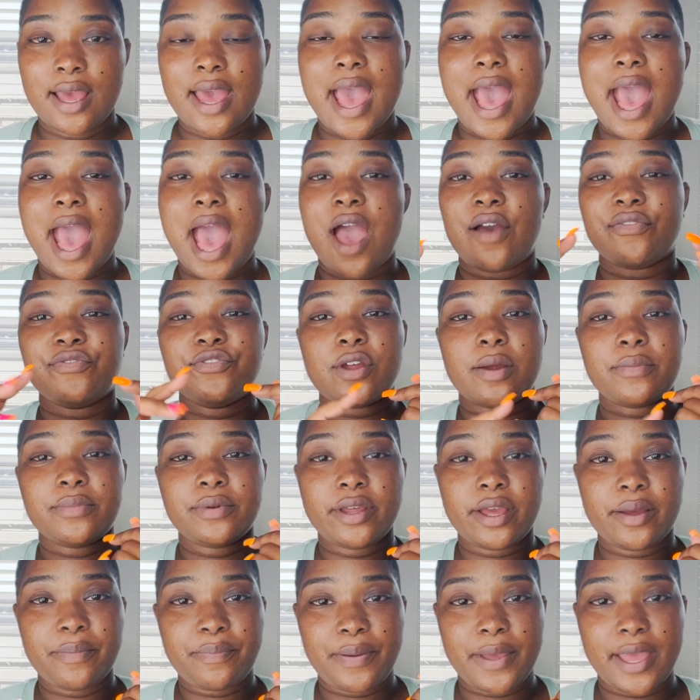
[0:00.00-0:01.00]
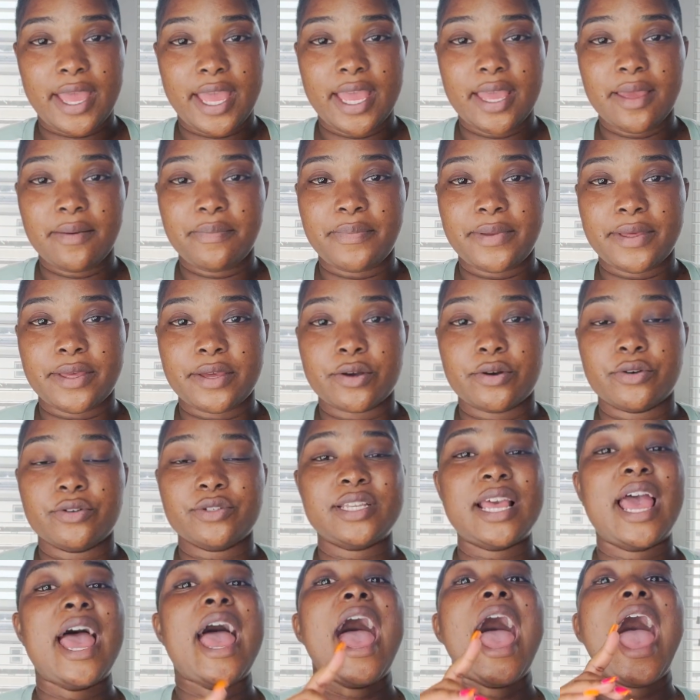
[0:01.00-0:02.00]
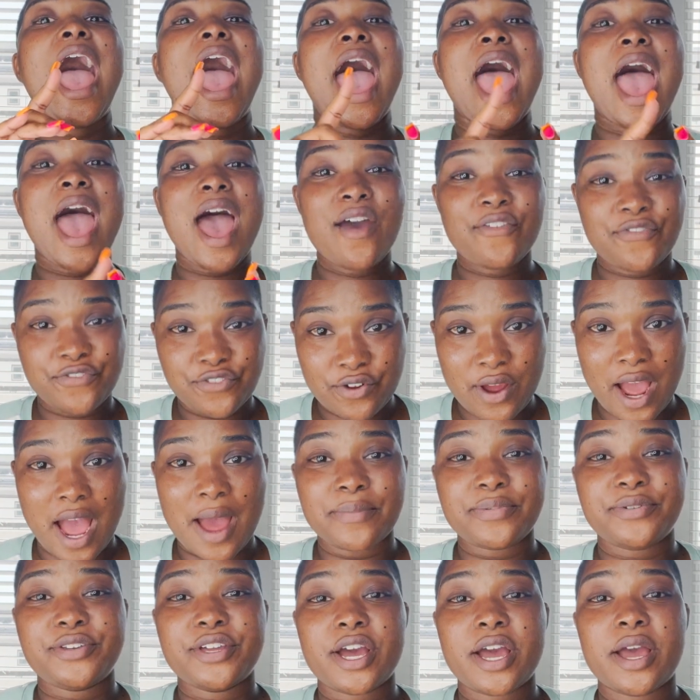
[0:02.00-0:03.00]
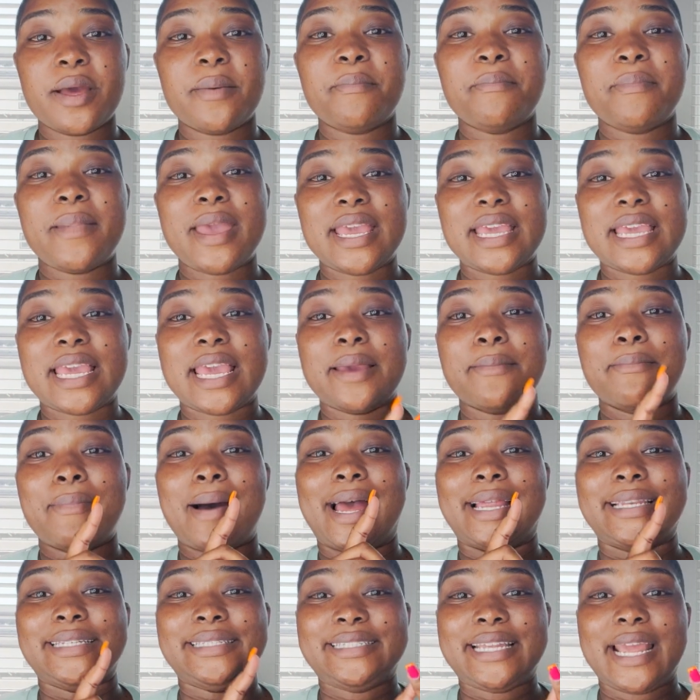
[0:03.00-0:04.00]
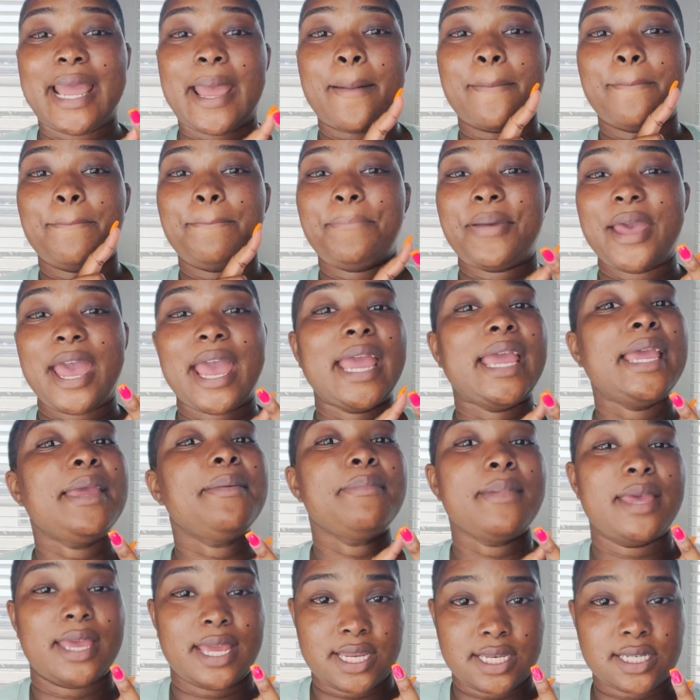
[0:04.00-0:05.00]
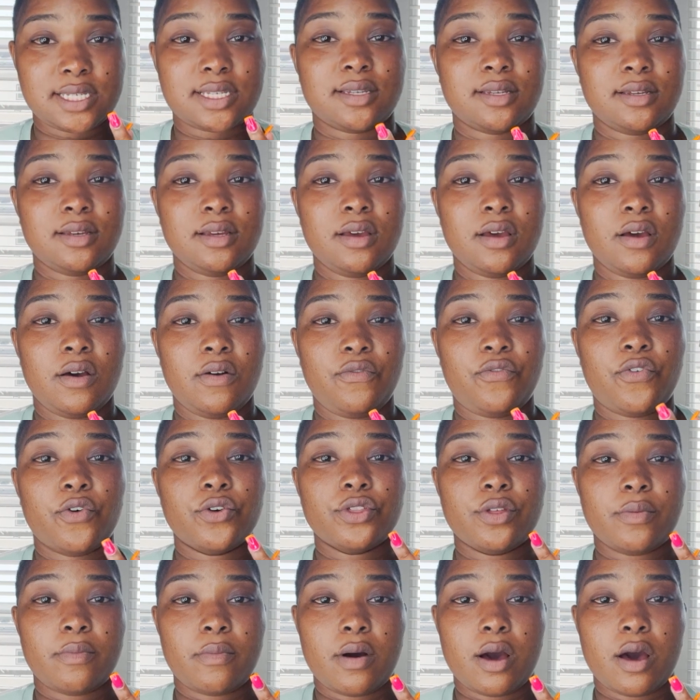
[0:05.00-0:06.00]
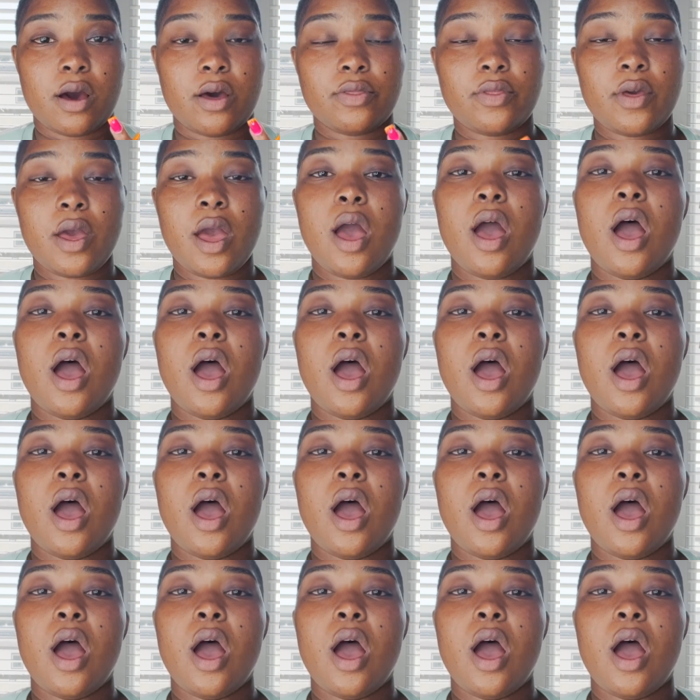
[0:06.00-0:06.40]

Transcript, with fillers: after I'm done paying bills, after I'm done making my debt payment for the month.